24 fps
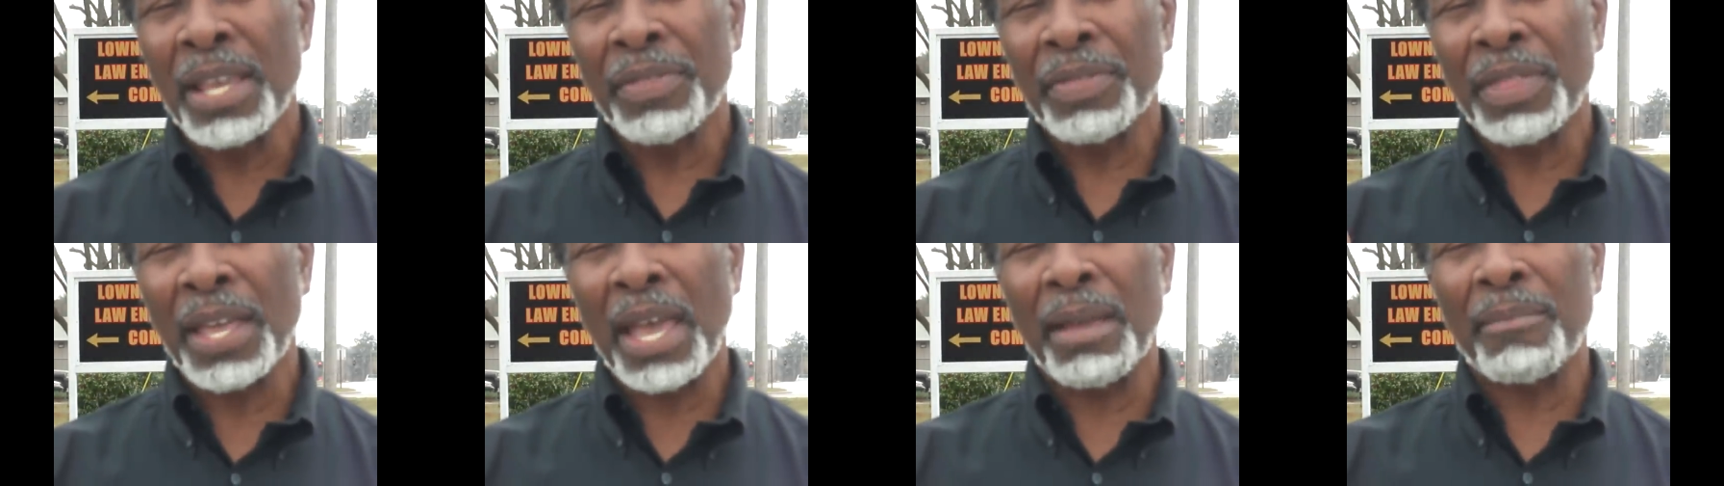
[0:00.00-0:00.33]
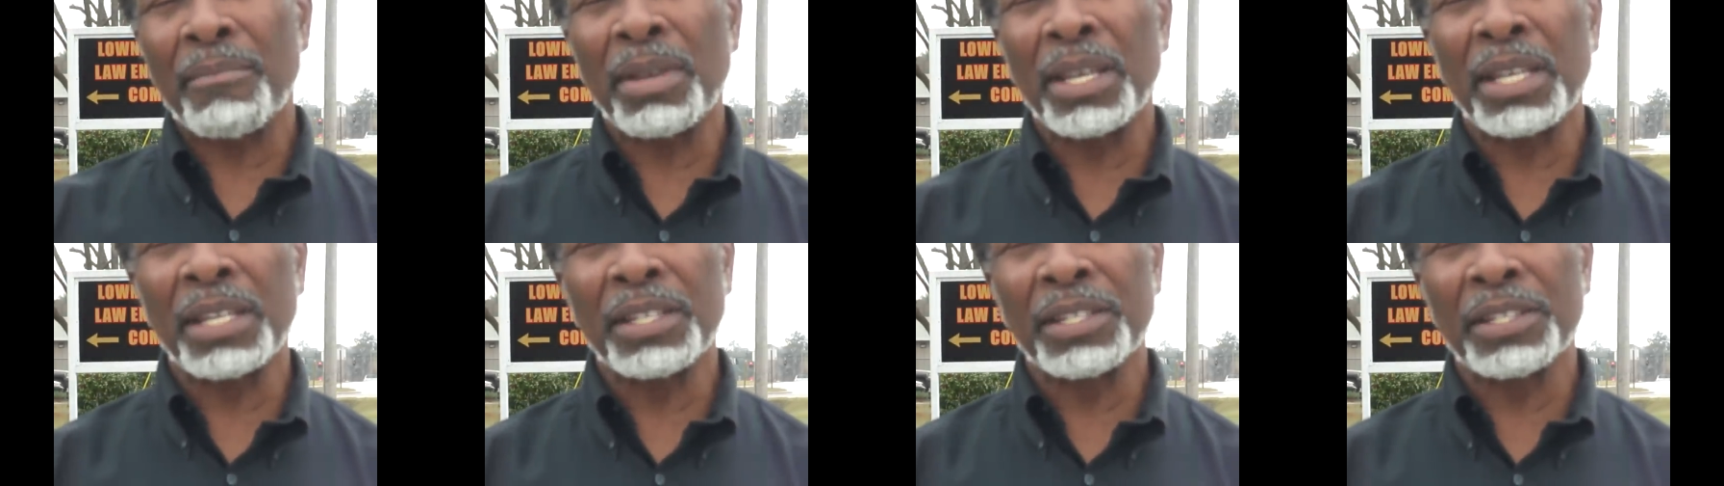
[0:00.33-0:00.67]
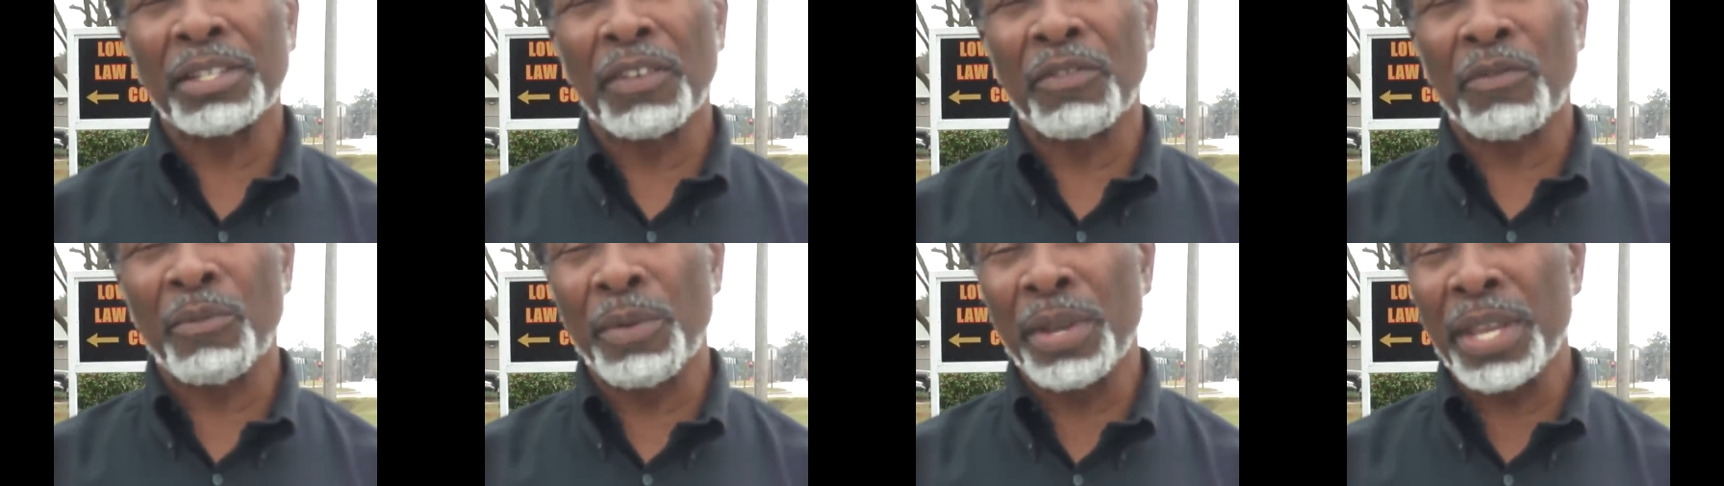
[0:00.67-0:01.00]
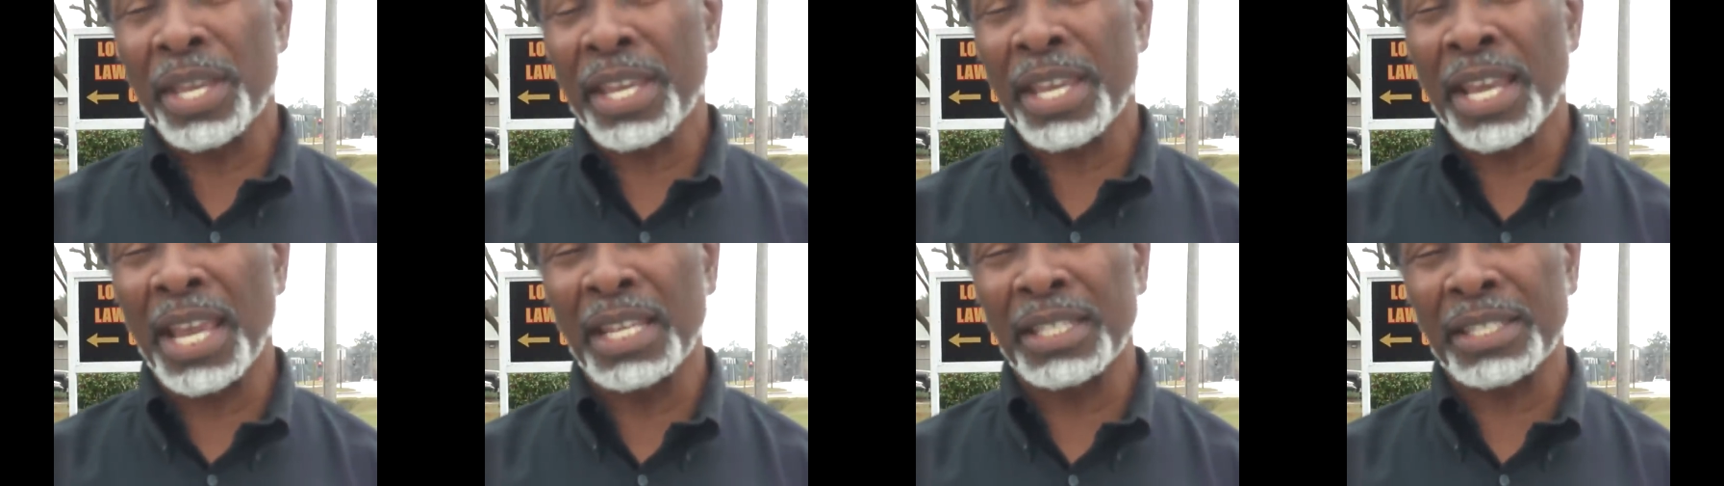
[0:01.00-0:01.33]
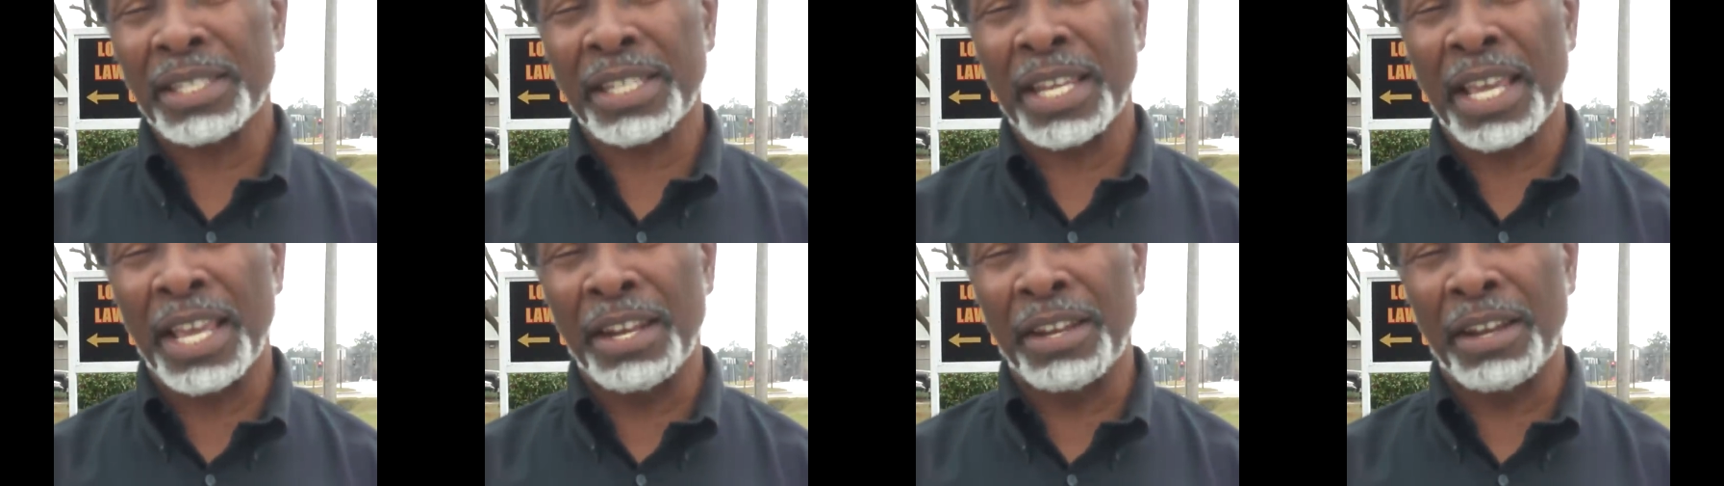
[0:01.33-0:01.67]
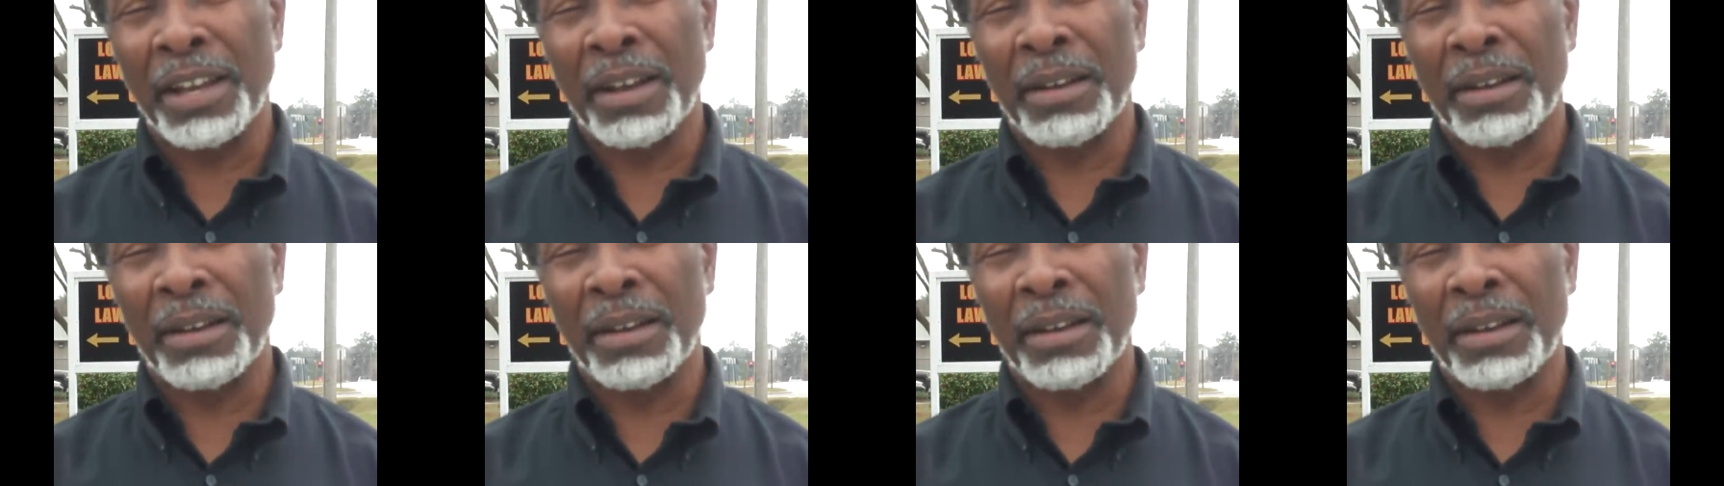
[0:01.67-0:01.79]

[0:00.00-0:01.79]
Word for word: That means if we can't stand